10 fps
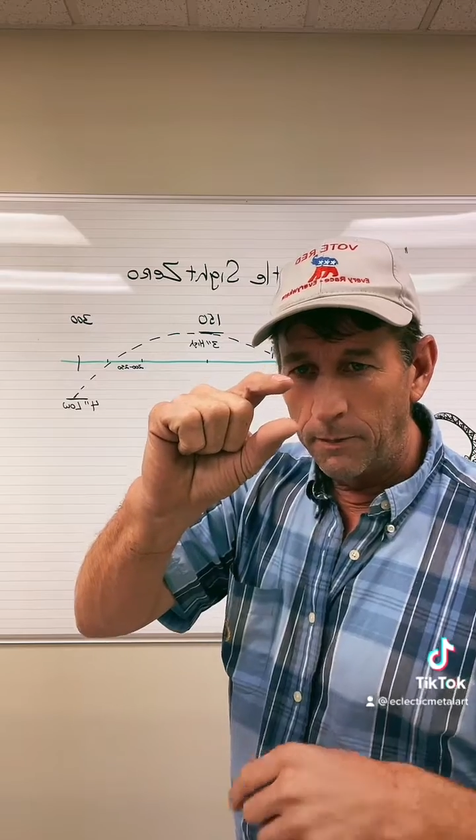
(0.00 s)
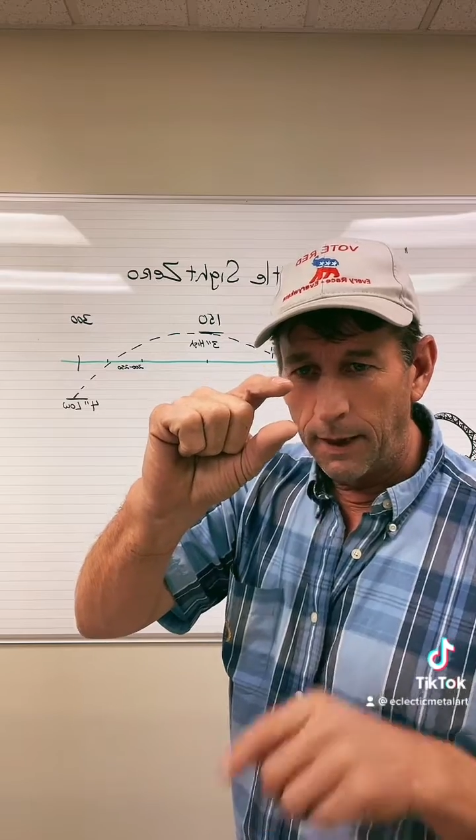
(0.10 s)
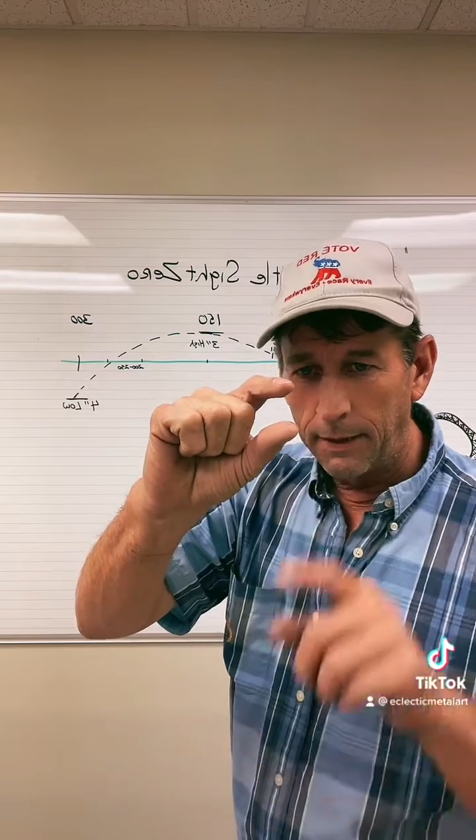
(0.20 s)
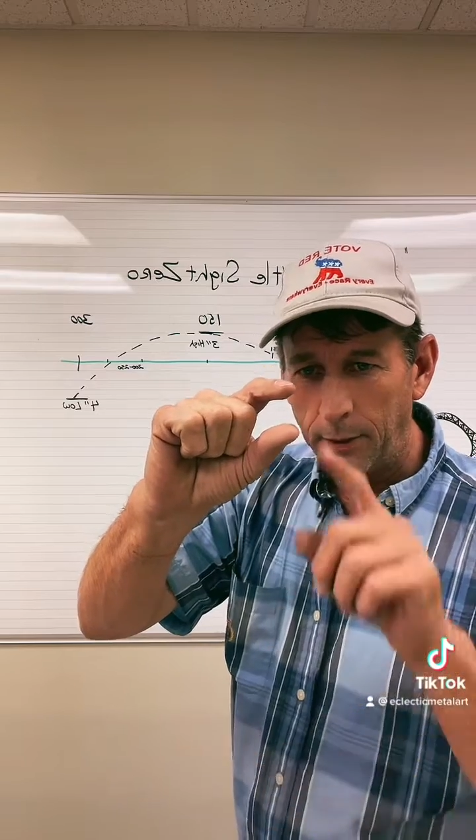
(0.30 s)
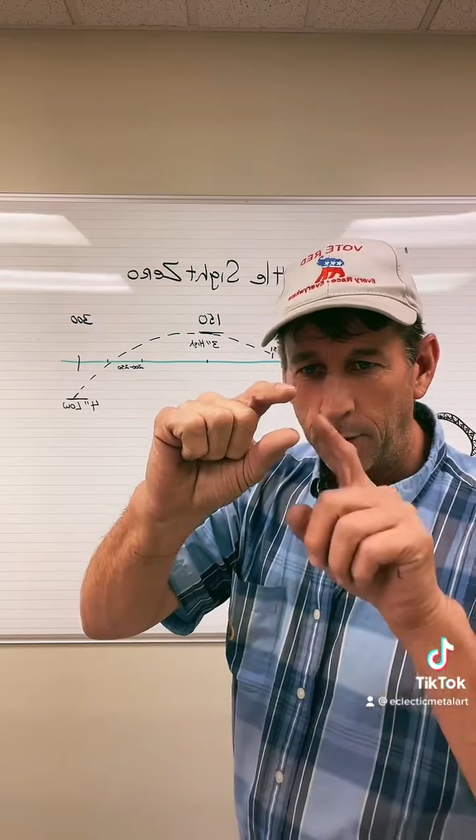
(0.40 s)

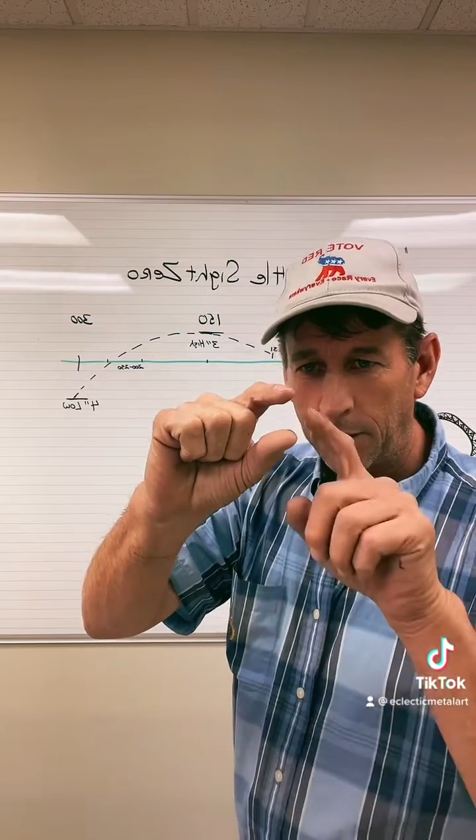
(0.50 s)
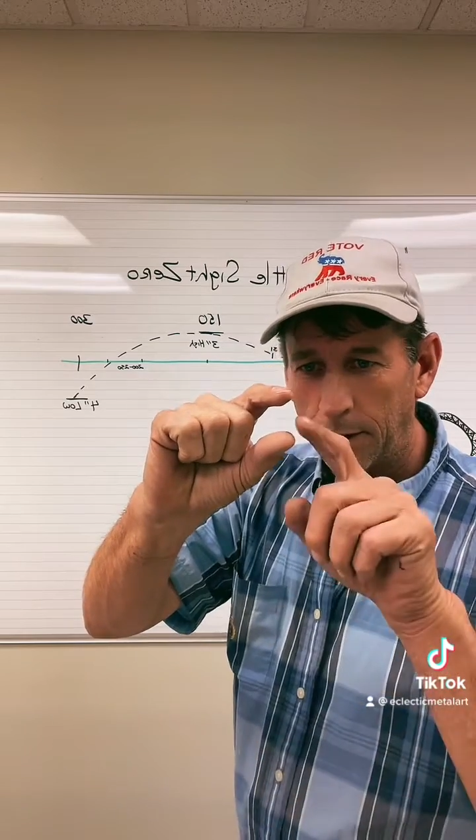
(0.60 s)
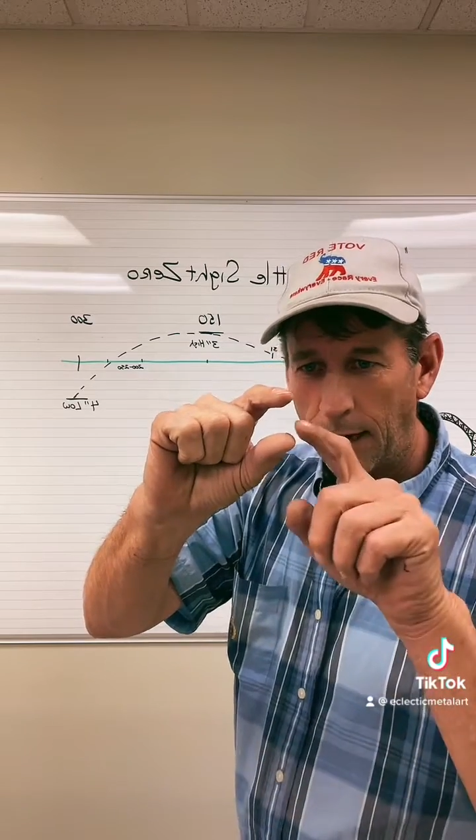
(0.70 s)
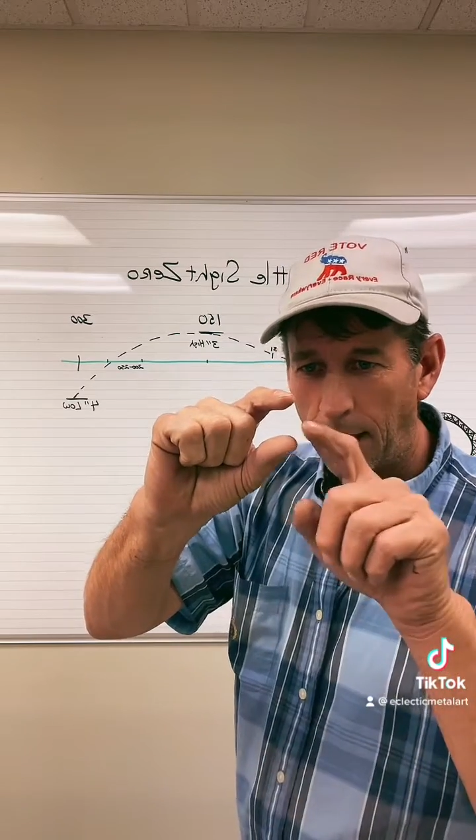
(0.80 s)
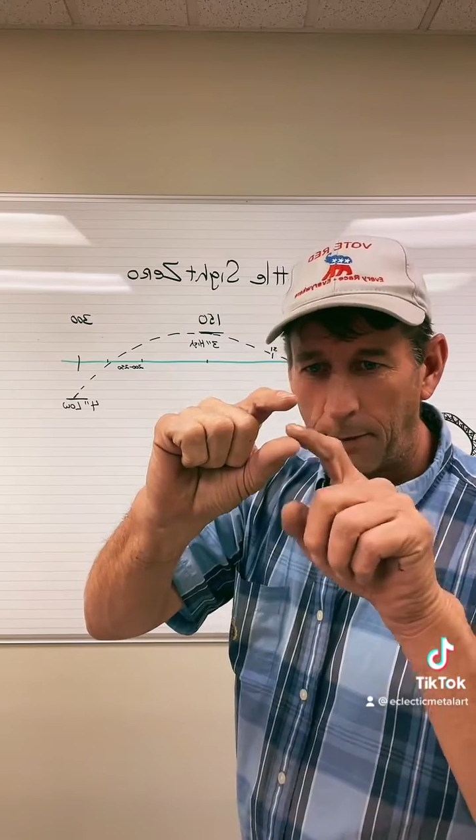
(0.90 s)
And you
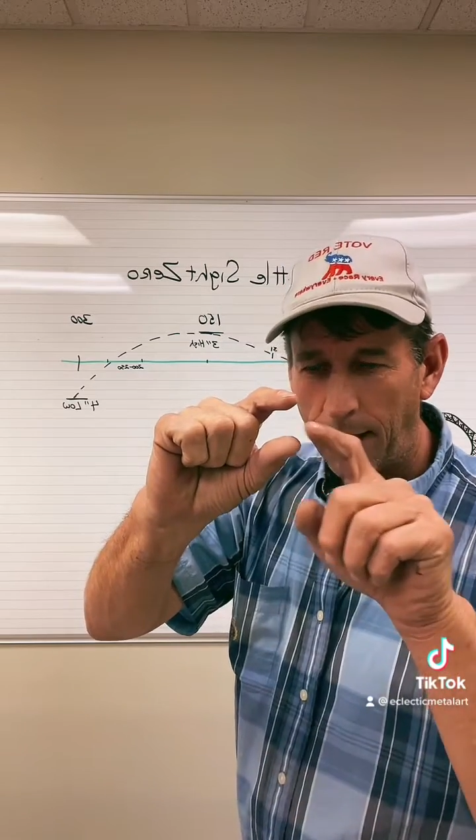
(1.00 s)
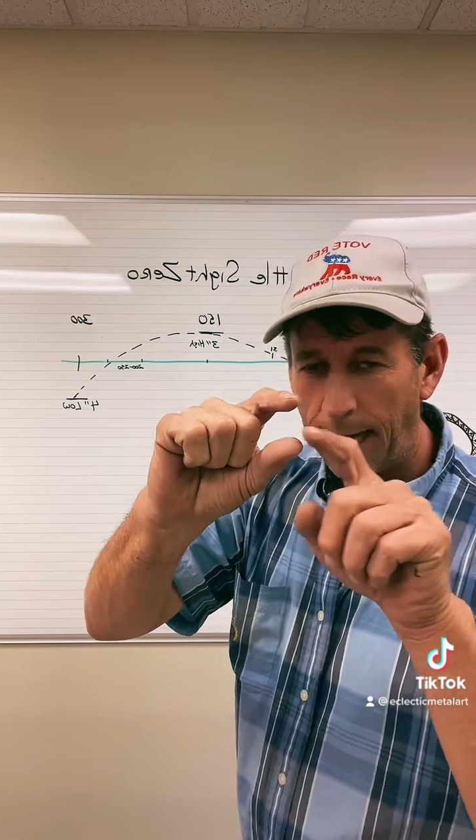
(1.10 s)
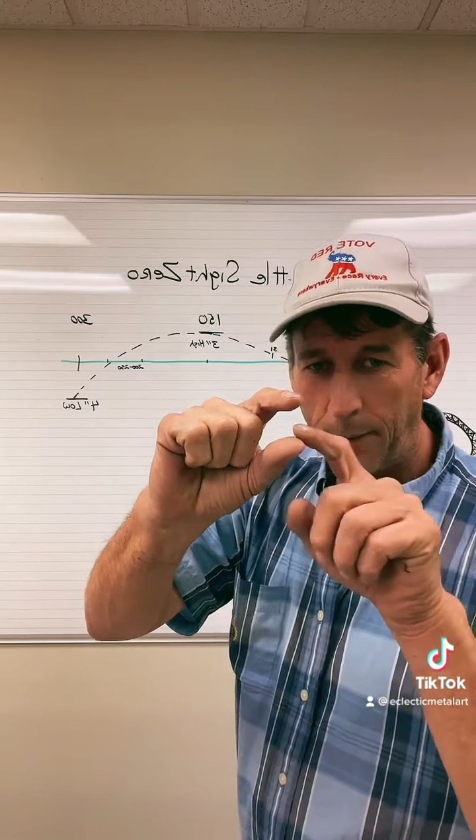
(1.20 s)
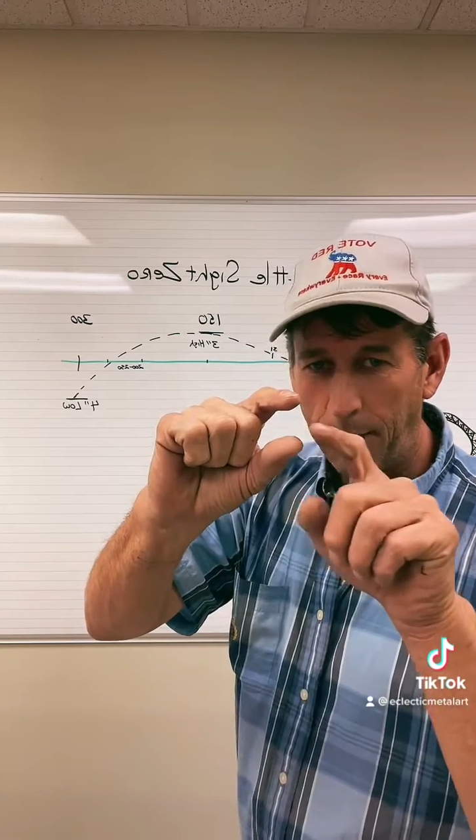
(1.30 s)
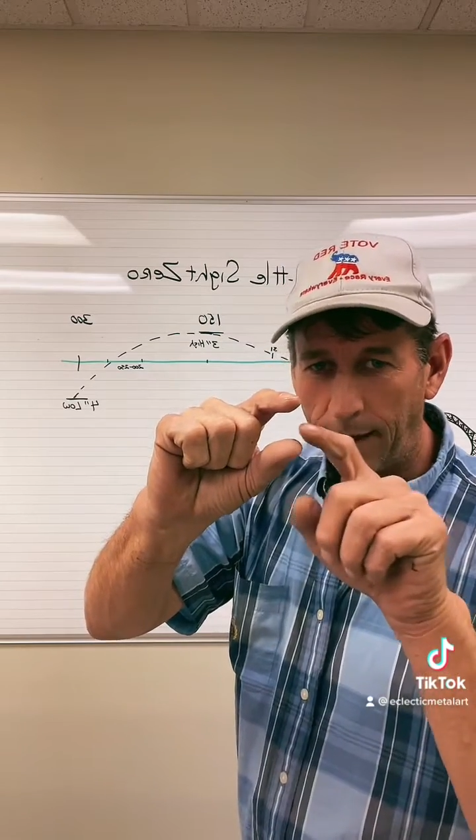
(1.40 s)
stop
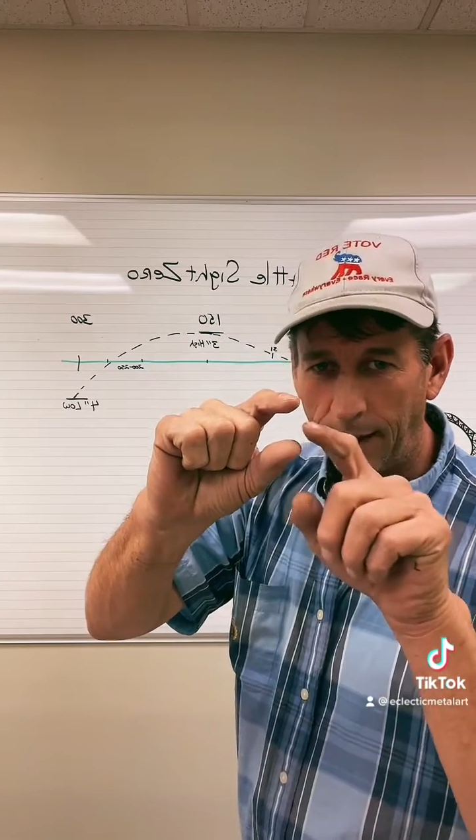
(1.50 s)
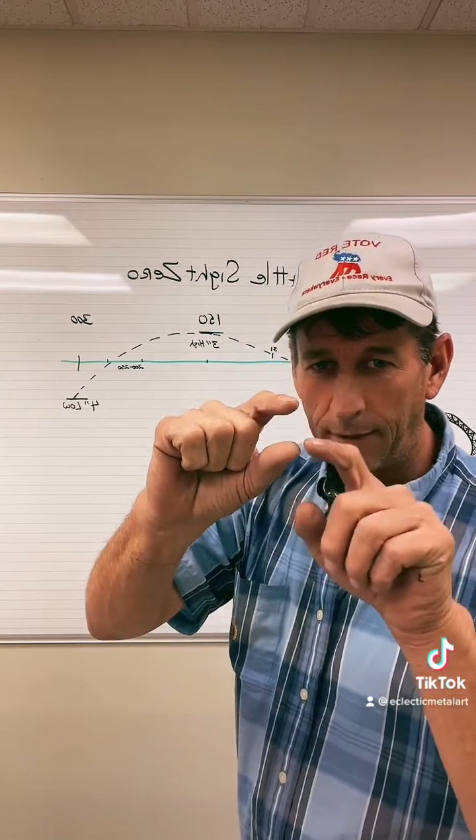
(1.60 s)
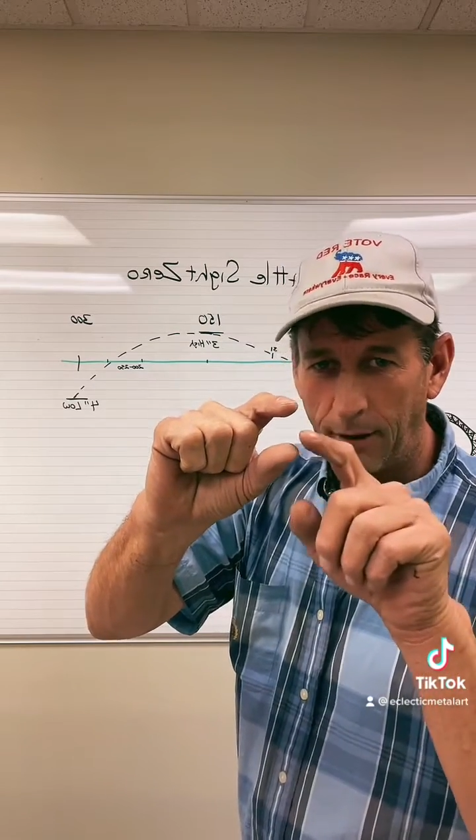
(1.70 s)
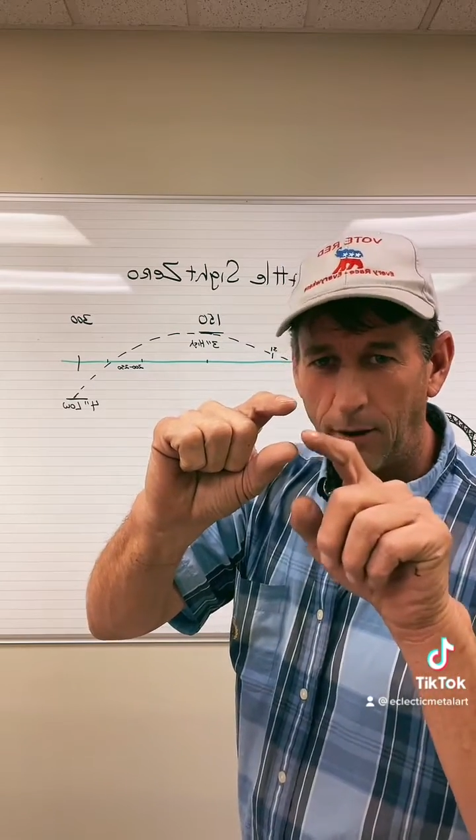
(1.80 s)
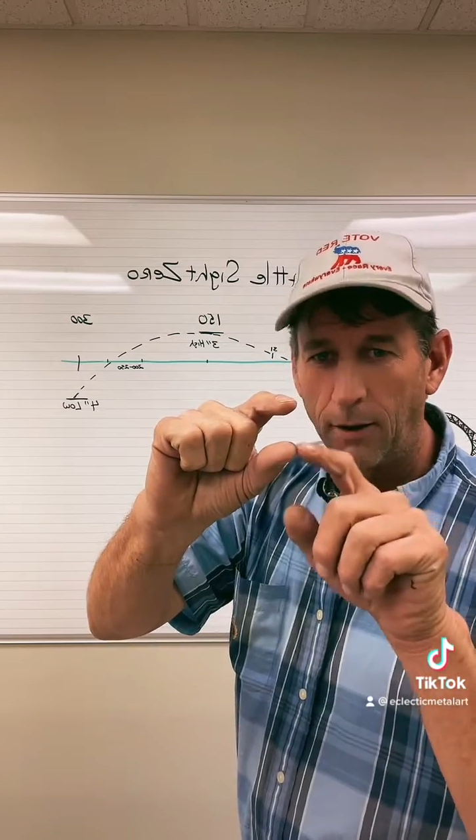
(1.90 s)
aiming
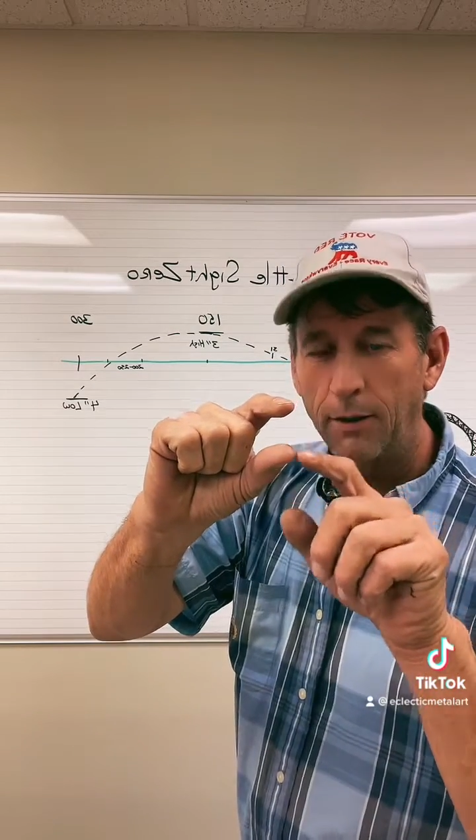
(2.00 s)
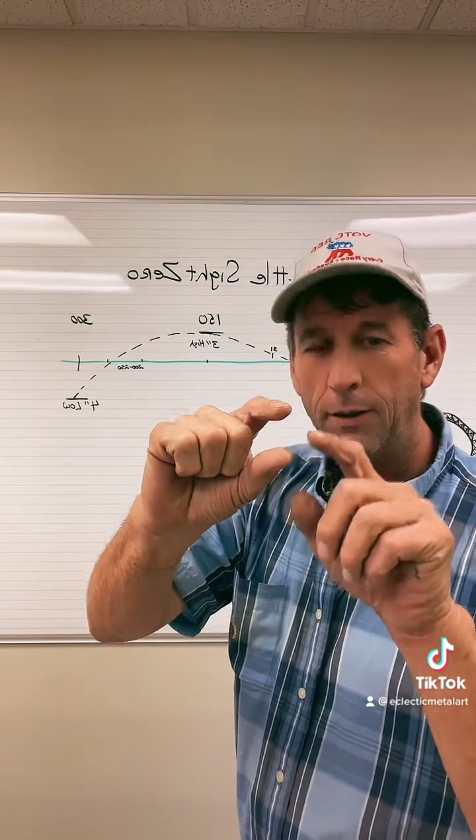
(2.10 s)
at the heart,